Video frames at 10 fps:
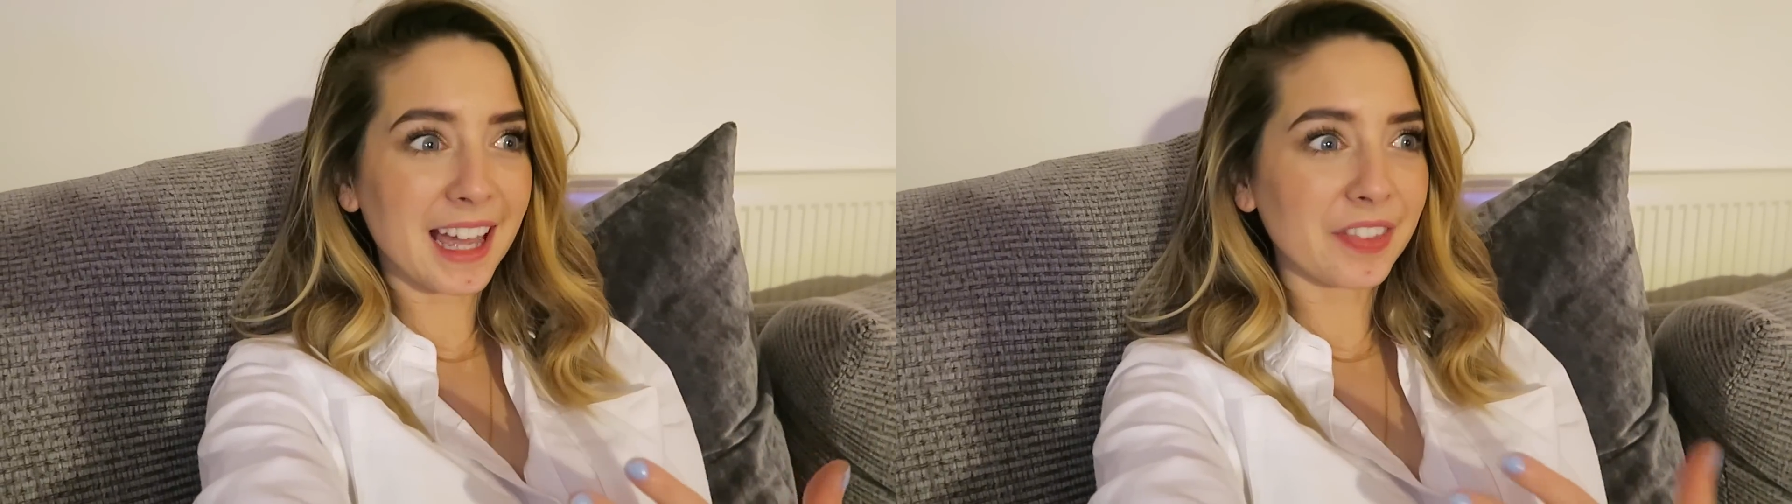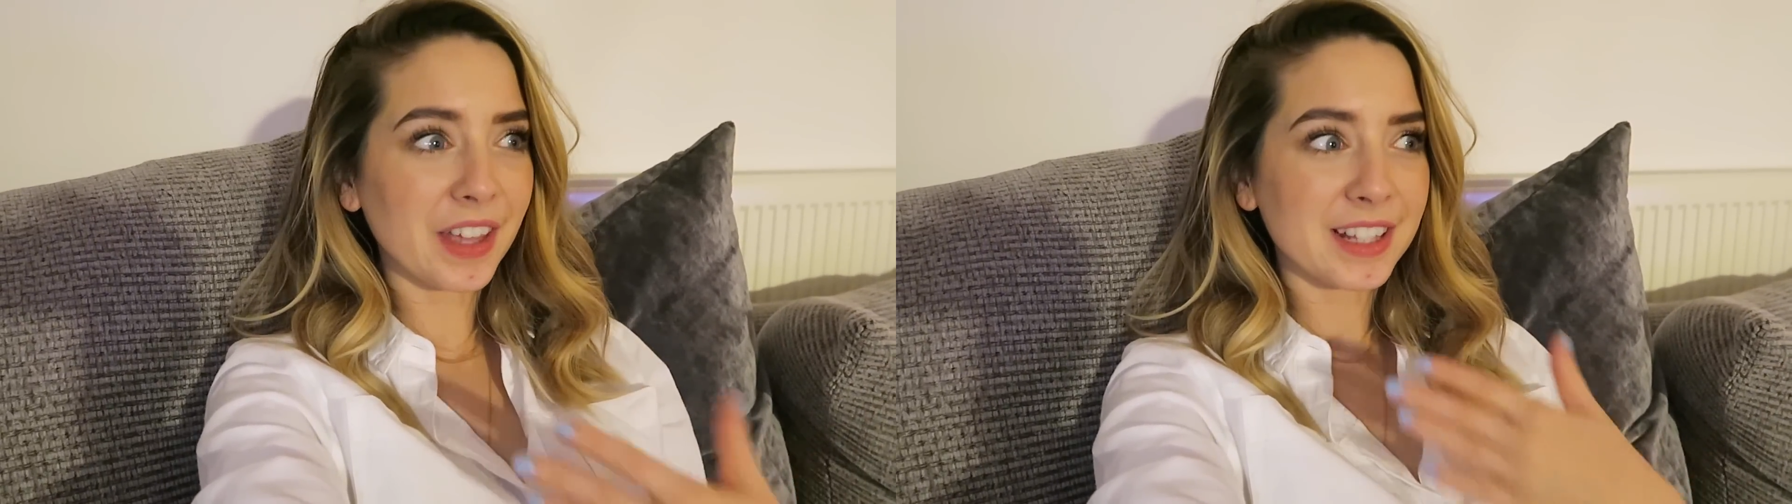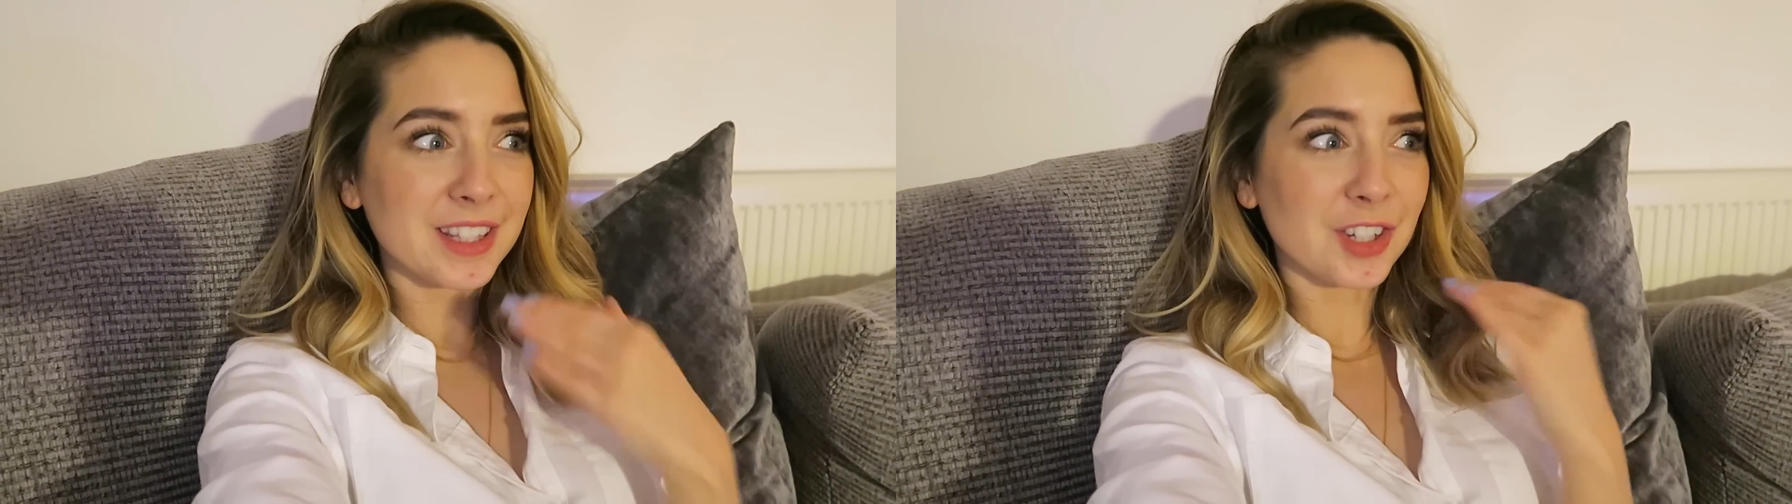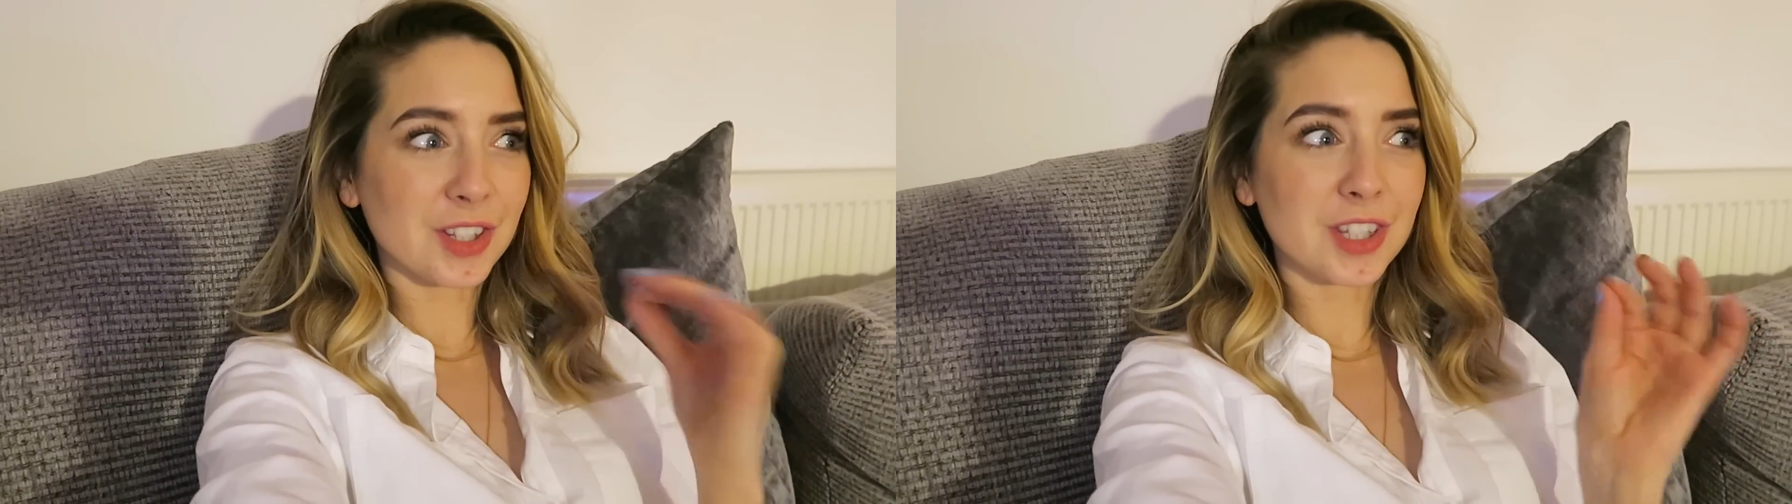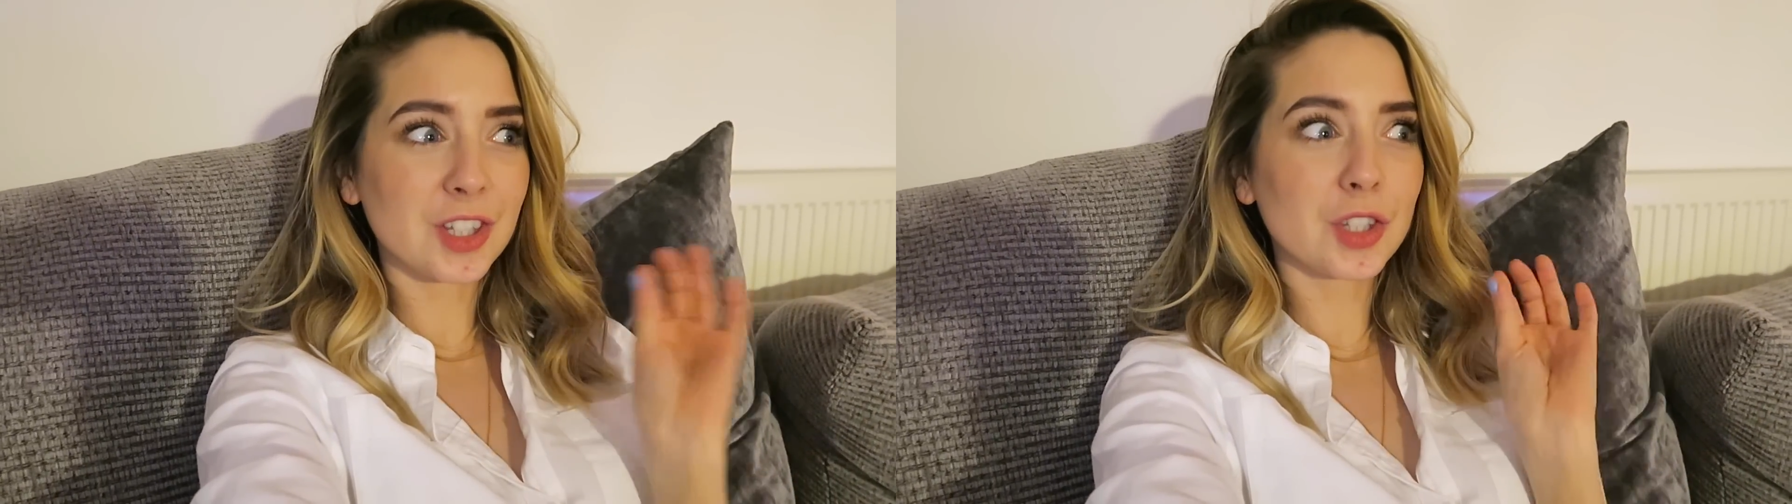And that's
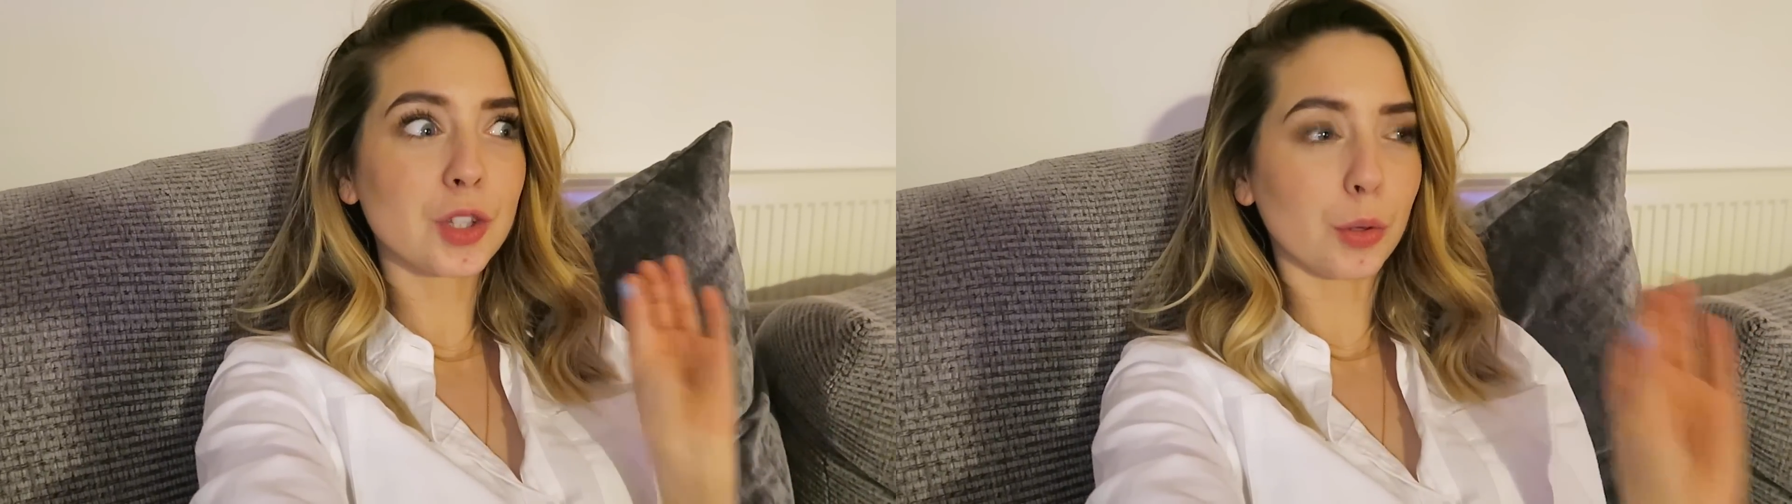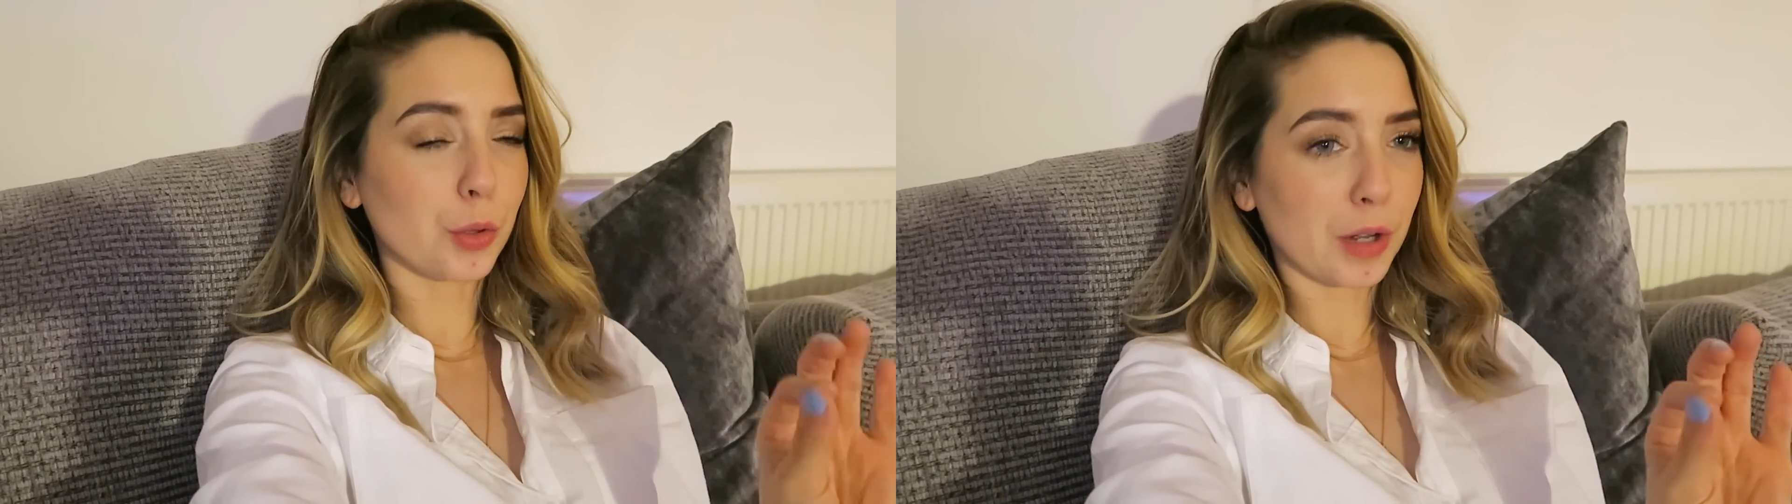just so